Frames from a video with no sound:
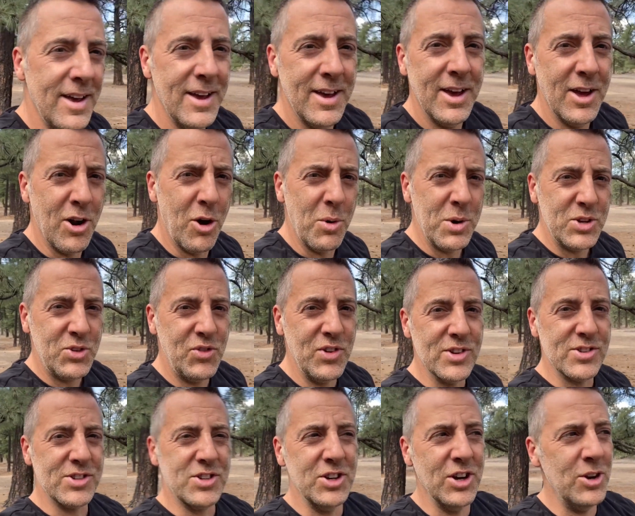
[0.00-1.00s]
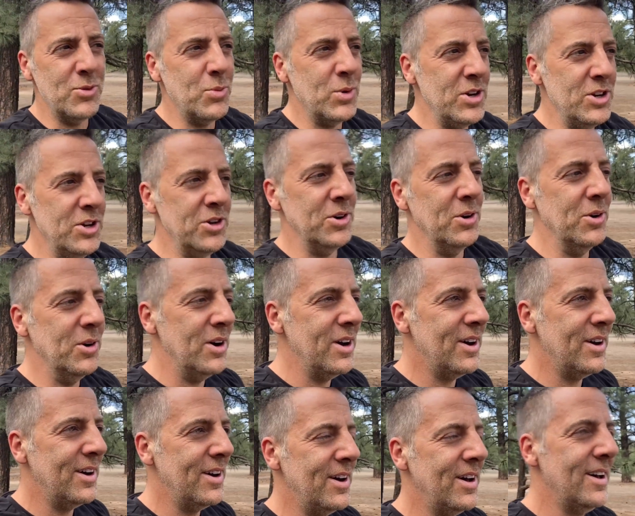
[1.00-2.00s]
It always feels good when you
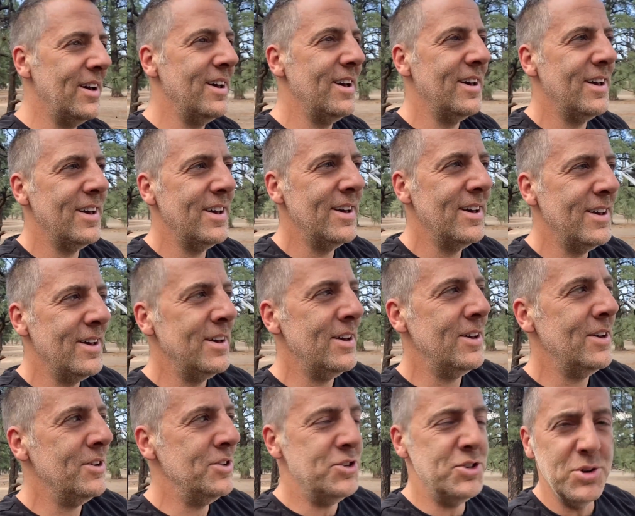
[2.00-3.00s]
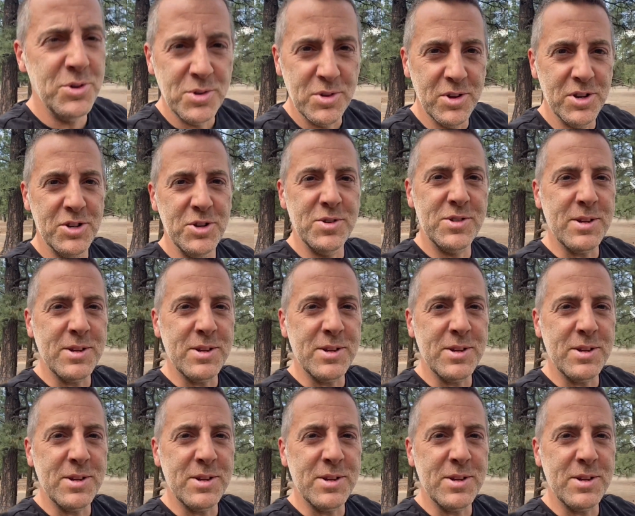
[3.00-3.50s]
do